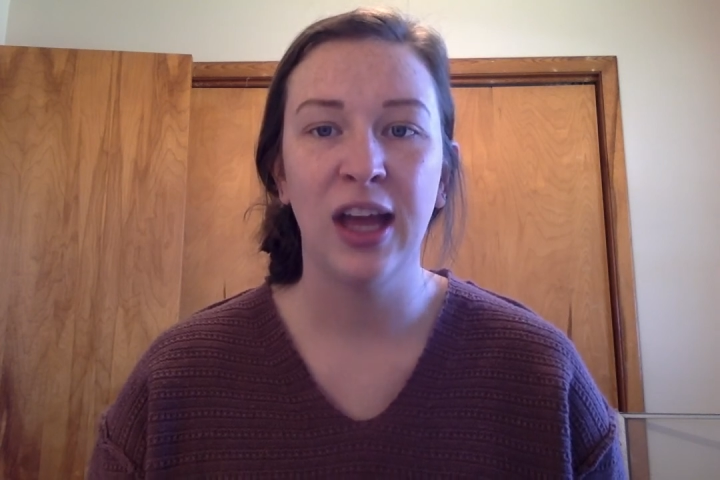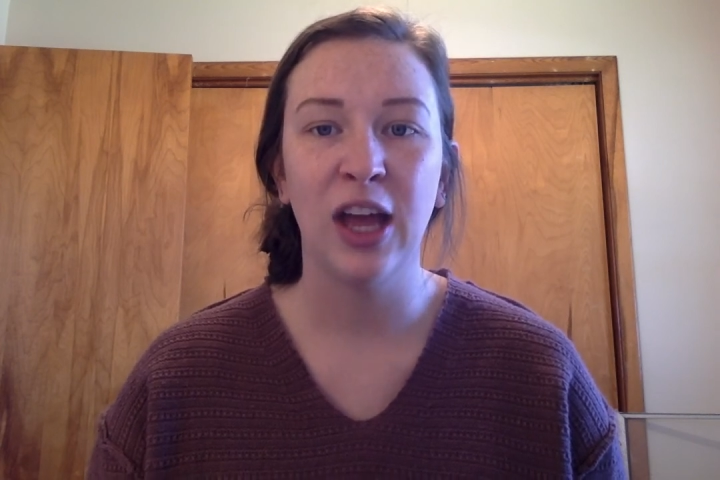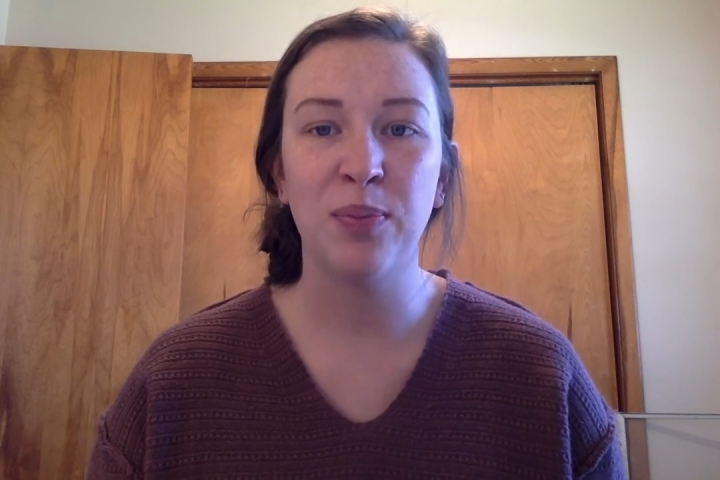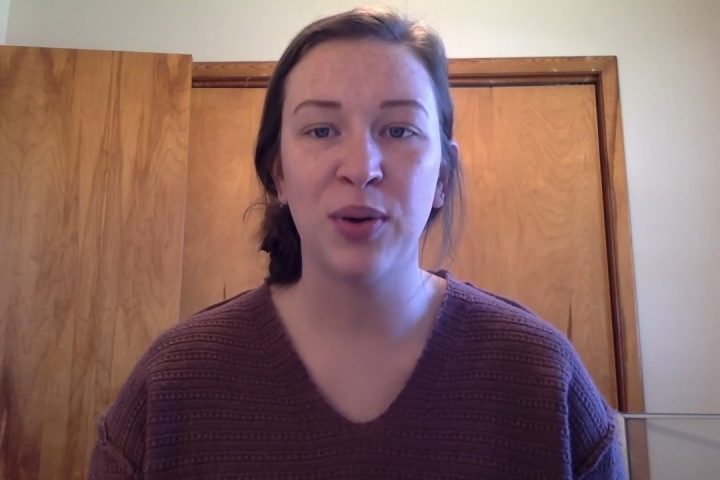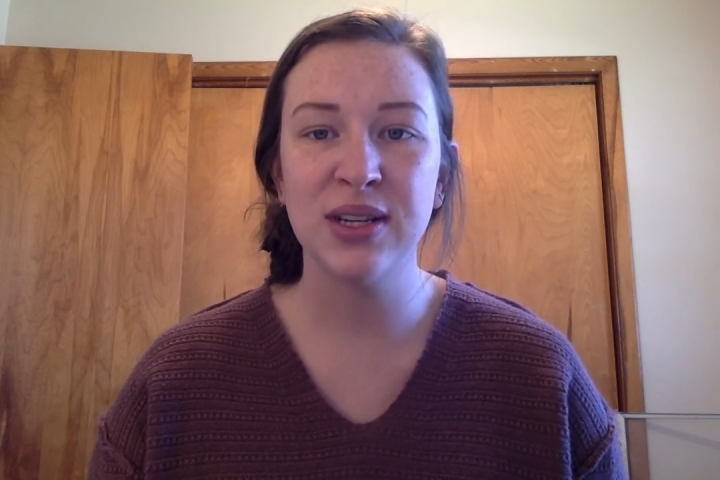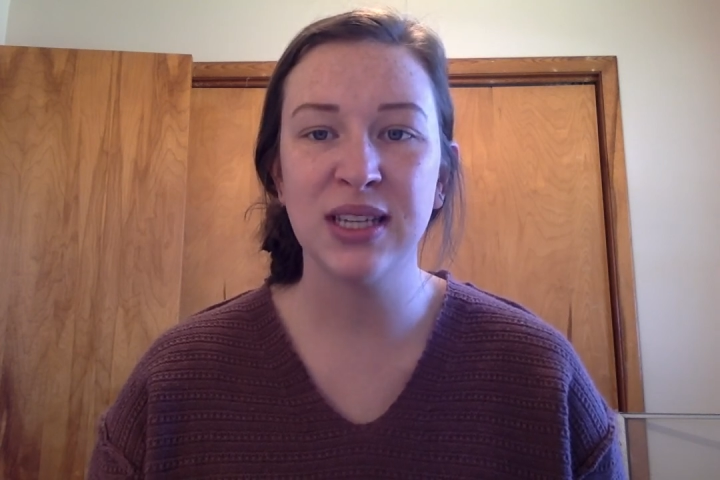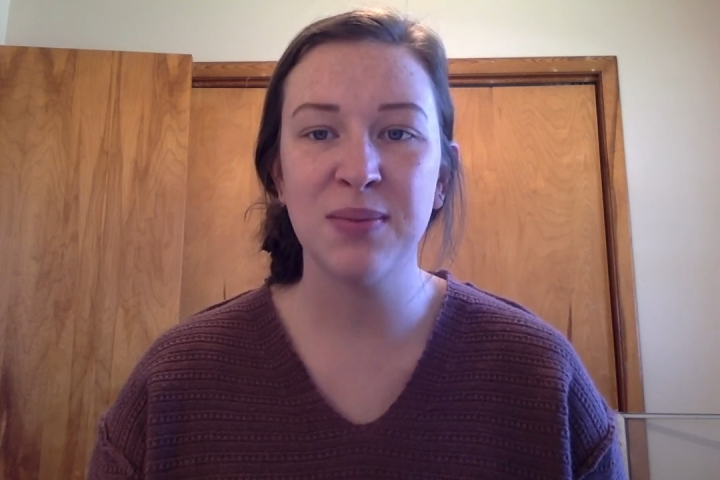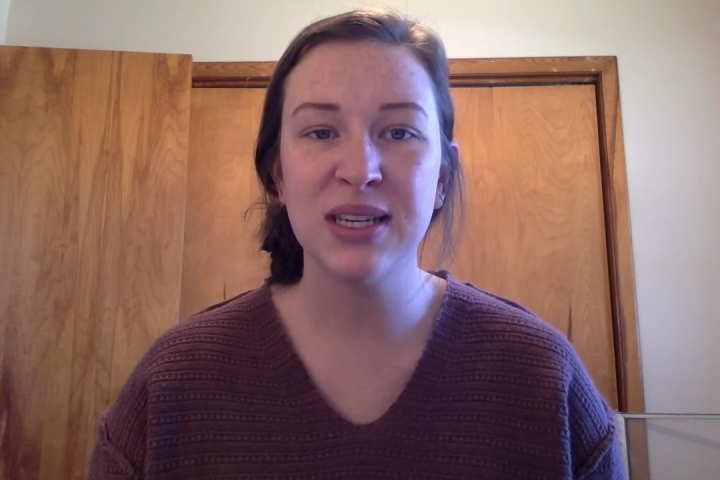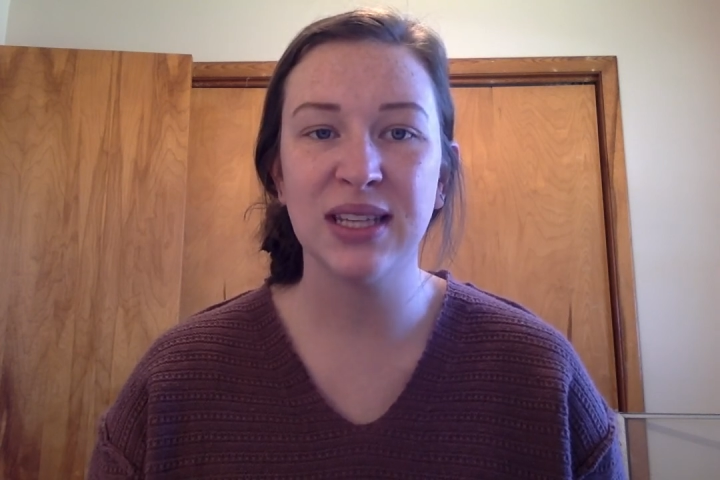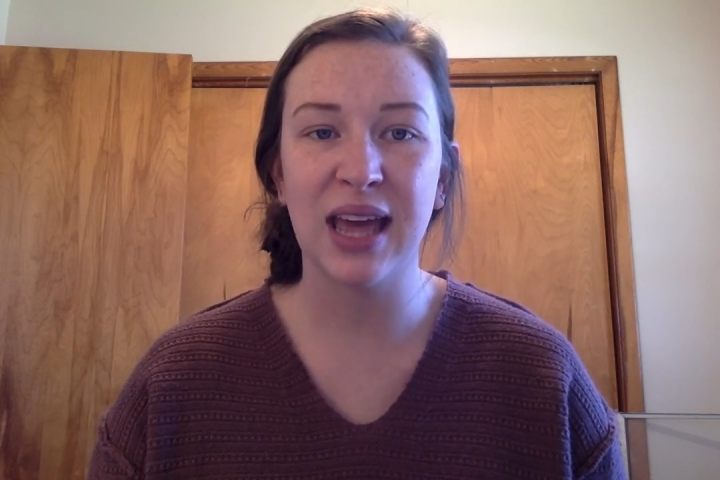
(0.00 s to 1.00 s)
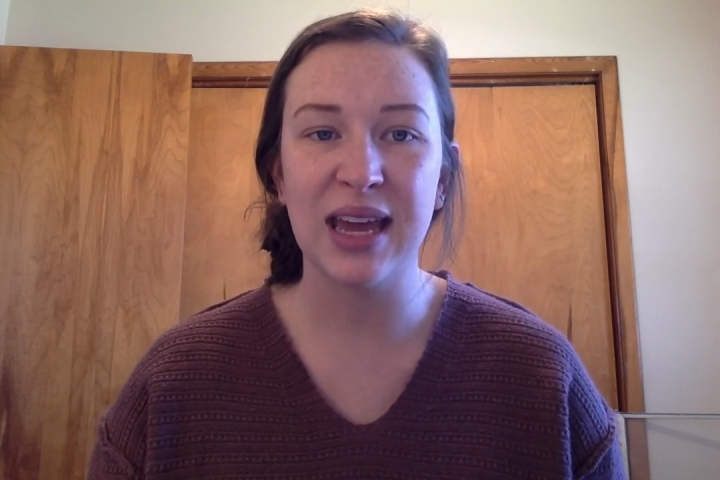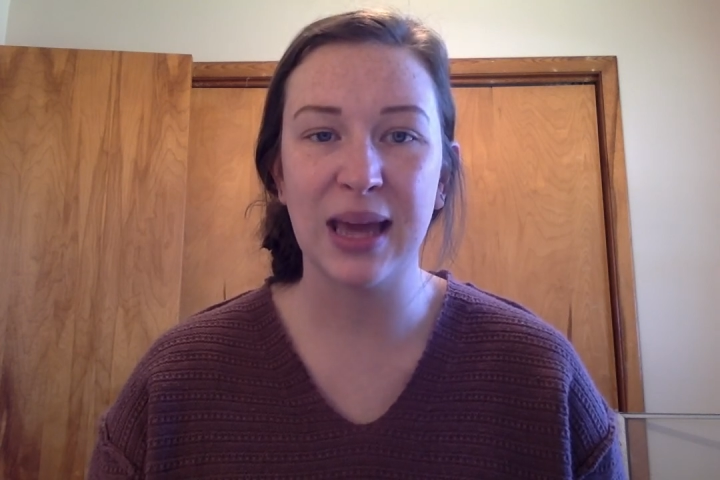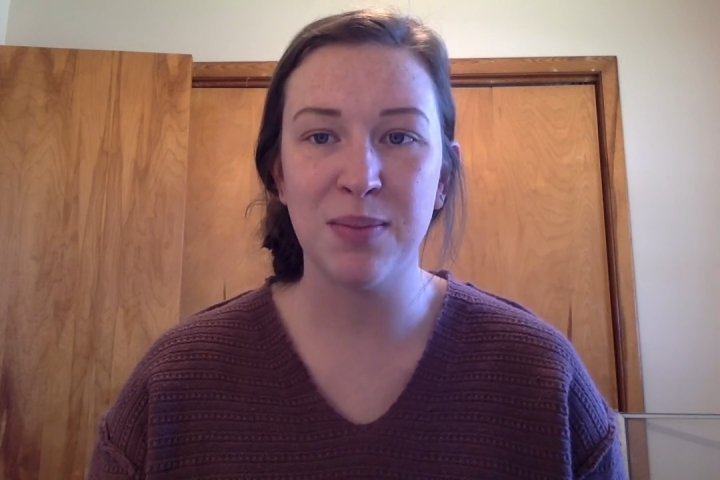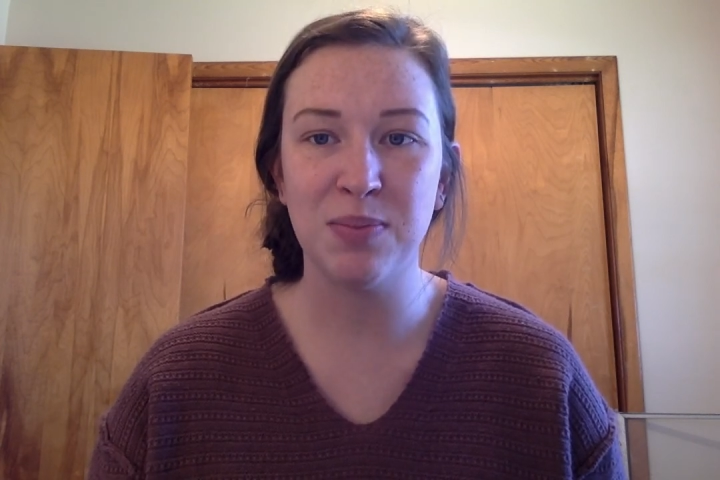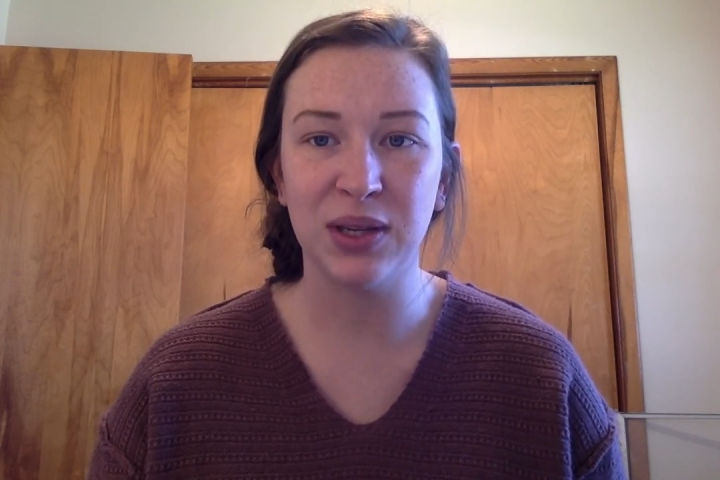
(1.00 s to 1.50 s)
A prism is
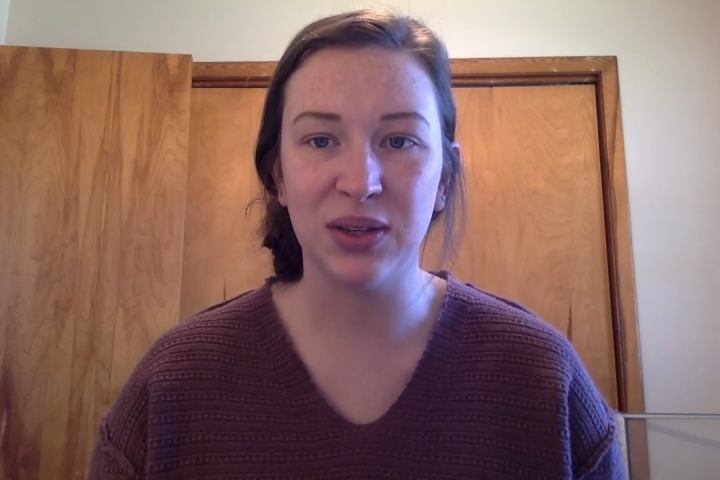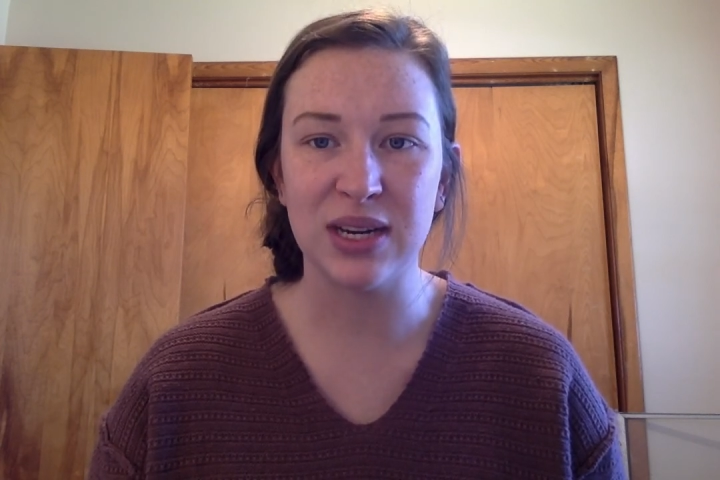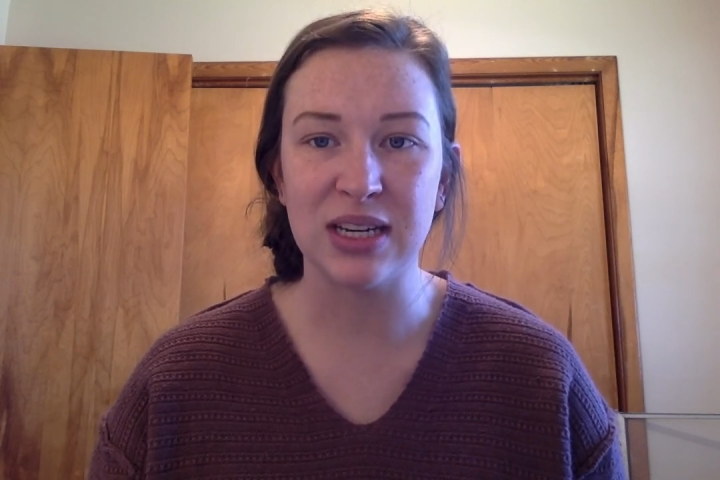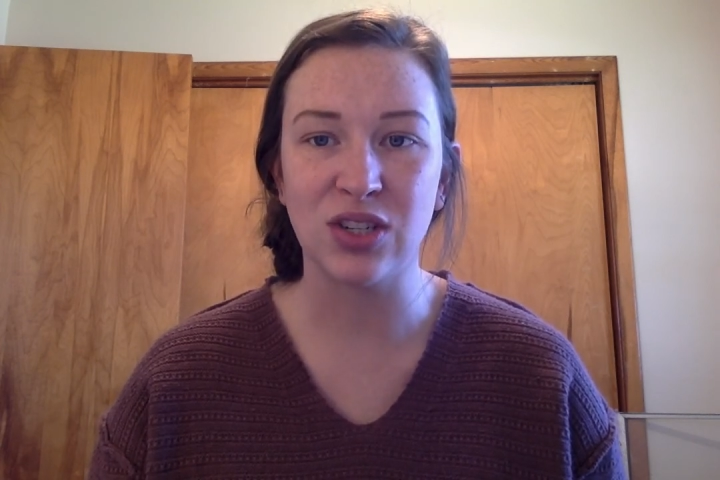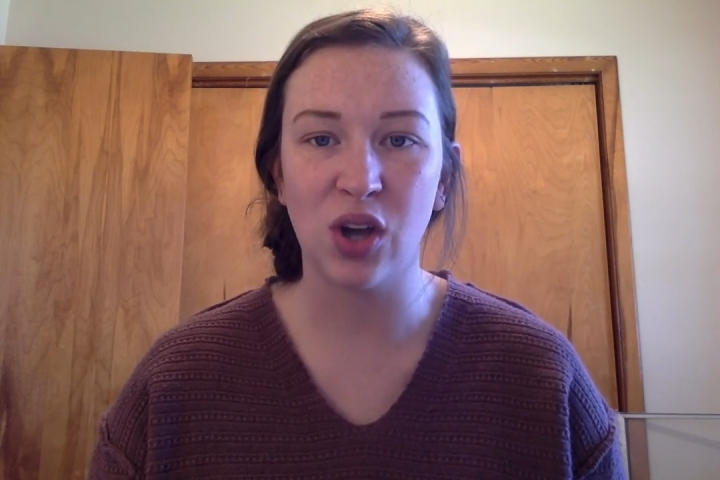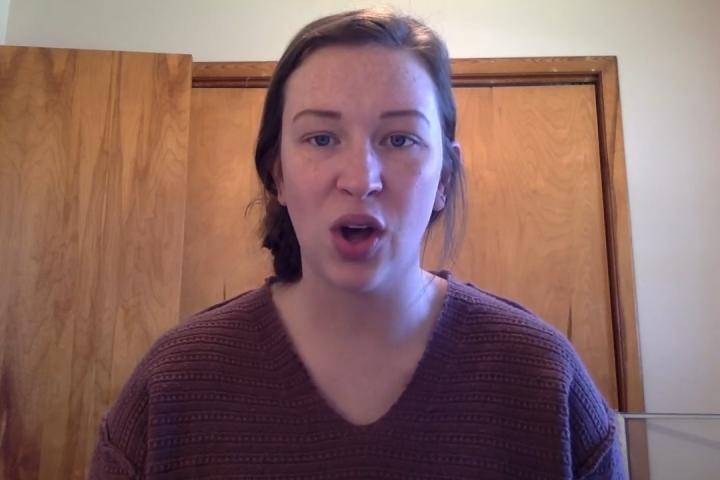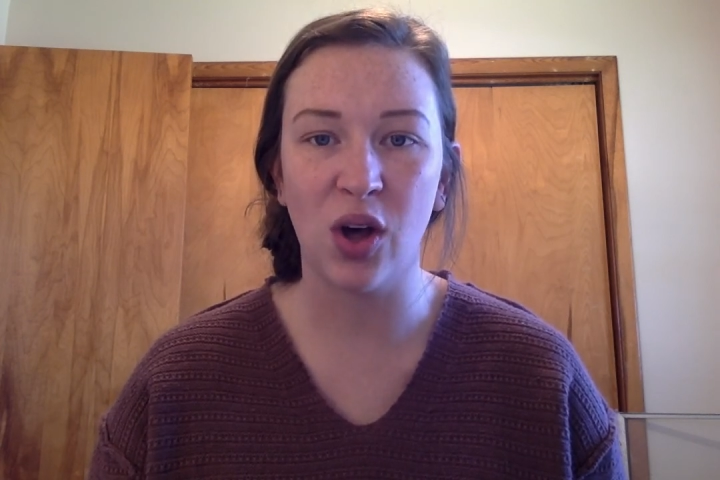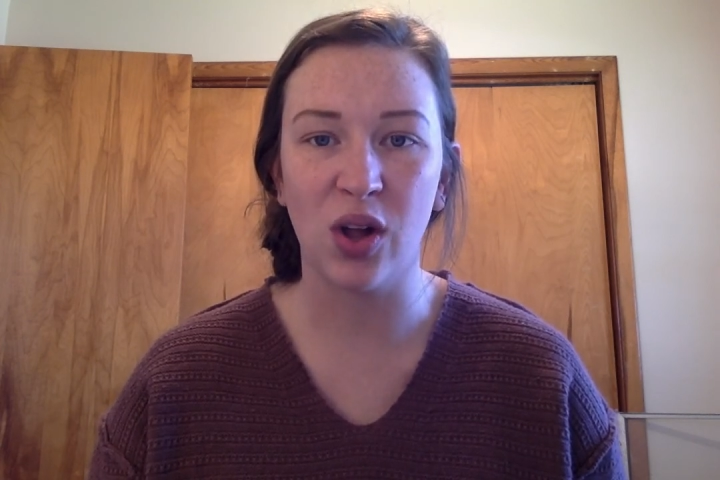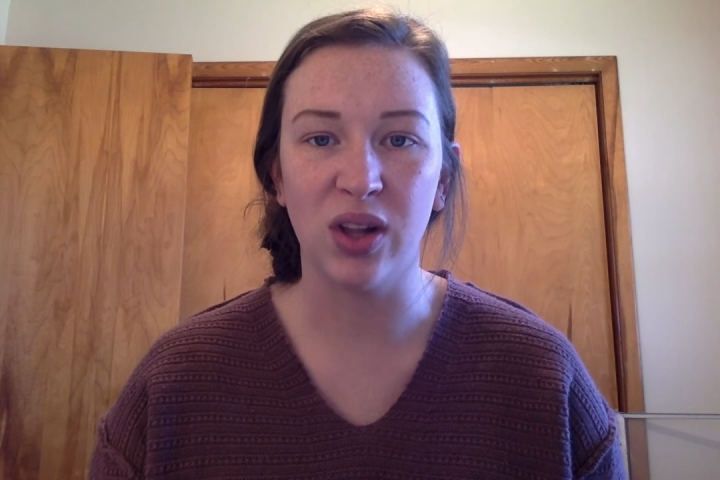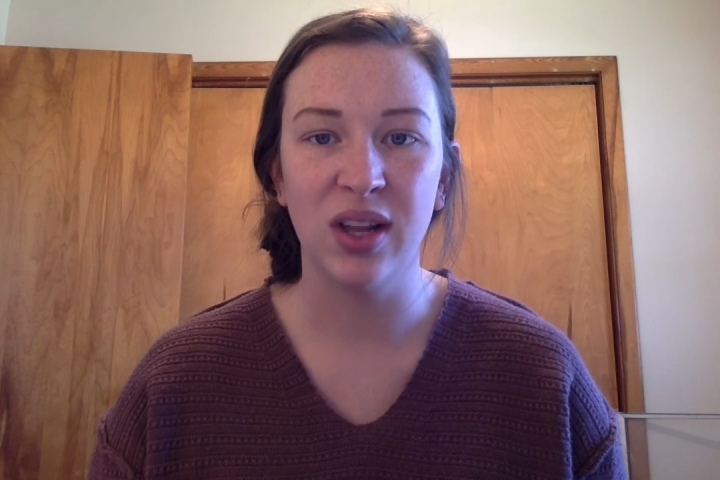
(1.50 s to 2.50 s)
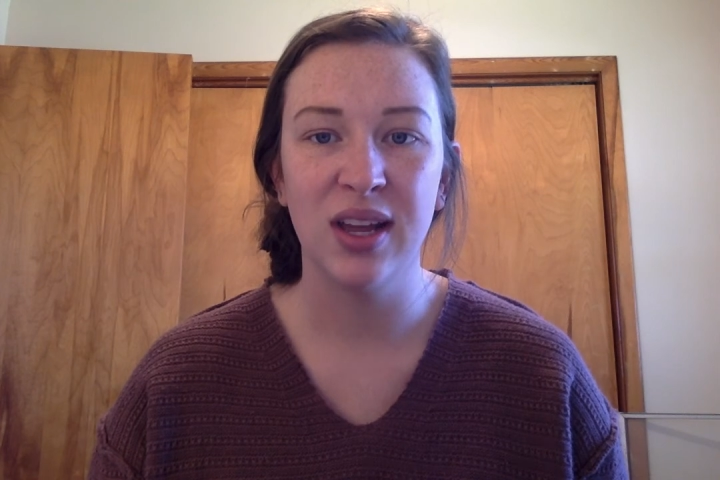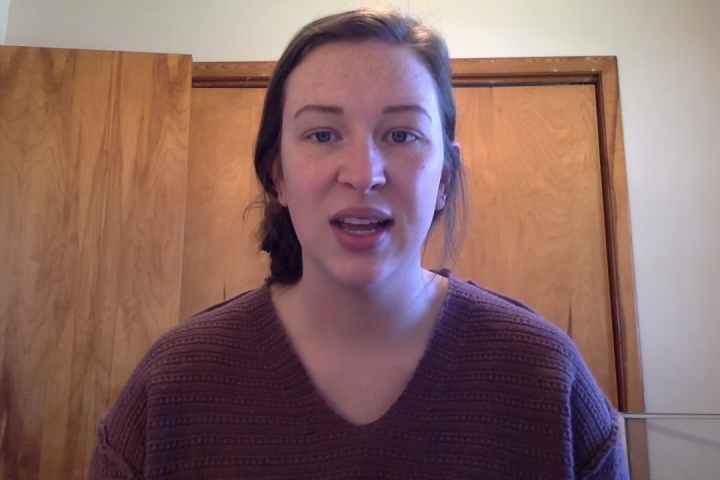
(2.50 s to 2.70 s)
like a building tall.